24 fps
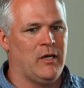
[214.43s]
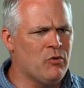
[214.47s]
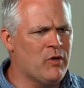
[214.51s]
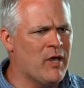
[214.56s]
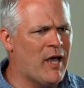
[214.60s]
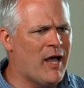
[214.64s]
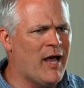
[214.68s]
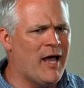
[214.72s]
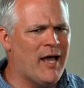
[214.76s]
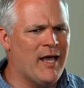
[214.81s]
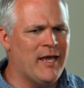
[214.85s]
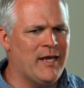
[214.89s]

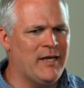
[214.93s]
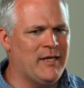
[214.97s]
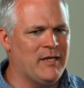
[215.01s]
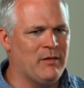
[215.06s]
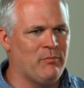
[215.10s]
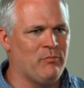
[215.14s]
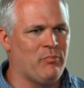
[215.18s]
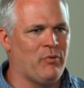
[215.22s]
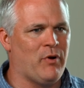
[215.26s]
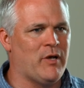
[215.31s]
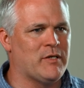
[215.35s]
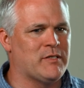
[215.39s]
kind
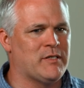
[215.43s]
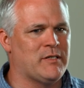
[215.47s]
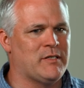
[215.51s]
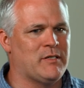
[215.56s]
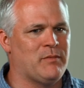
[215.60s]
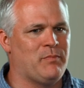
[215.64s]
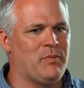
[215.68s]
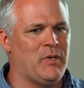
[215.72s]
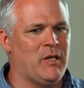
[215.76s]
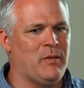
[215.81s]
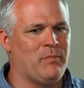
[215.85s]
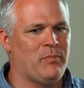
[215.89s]
and present
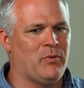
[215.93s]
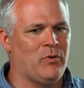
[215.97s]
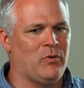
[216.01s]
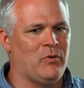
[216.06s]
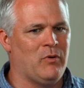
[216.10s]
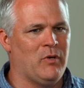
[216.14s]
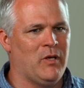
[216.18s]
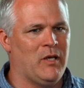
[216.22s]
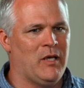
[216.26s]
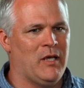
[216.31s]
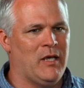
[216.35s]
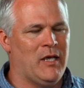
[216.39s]
to
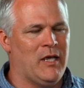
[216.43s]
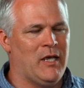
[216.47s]
people,